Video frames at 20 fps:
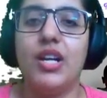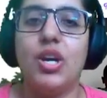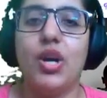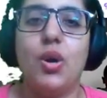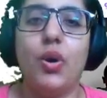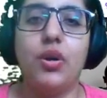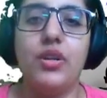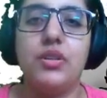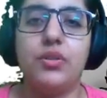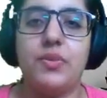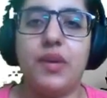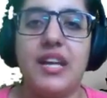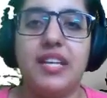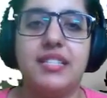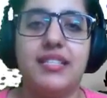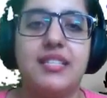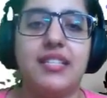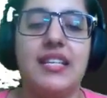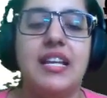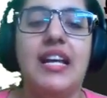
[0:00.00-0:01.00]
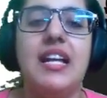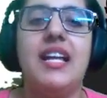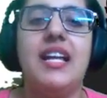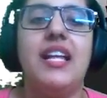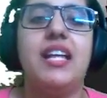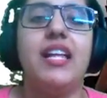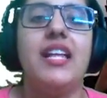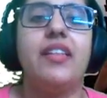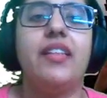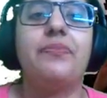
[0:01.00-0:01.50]
All right.
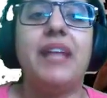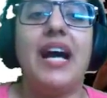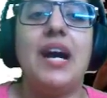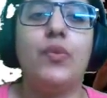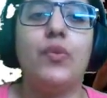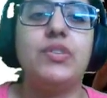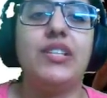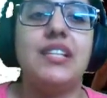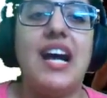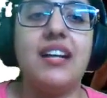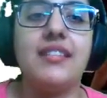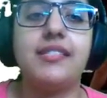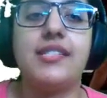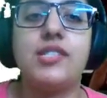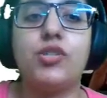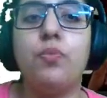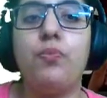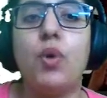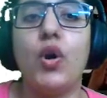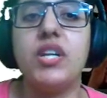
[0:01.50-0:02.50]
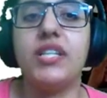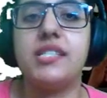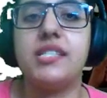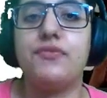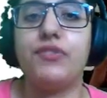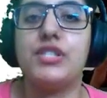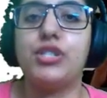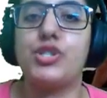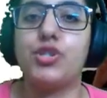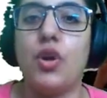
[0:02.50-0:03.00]
Now, the last 2 points
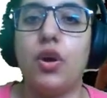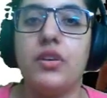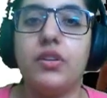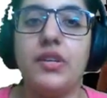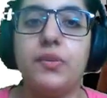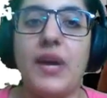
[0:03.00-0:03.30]
for story